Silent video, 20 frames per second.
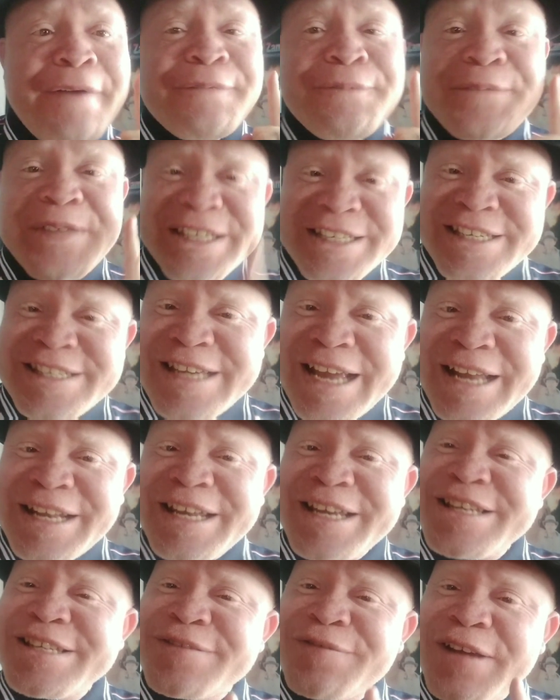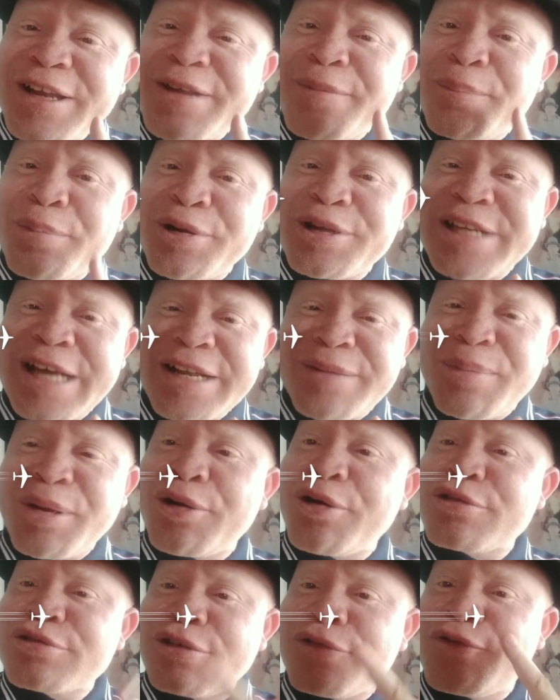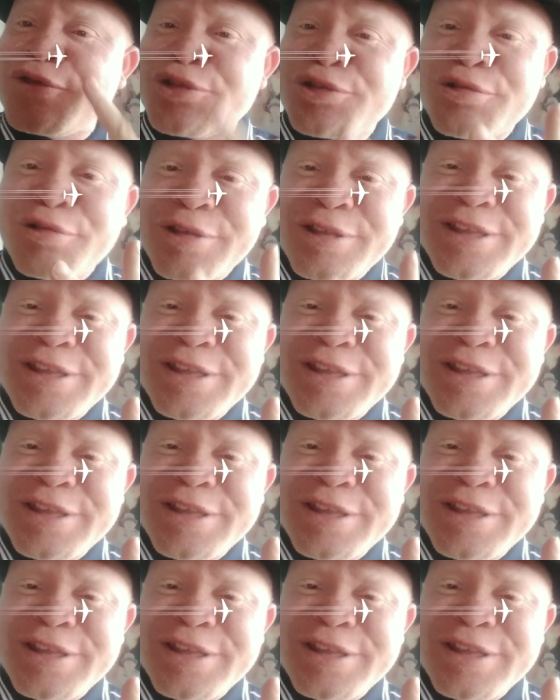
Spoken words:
this journey is very important because of two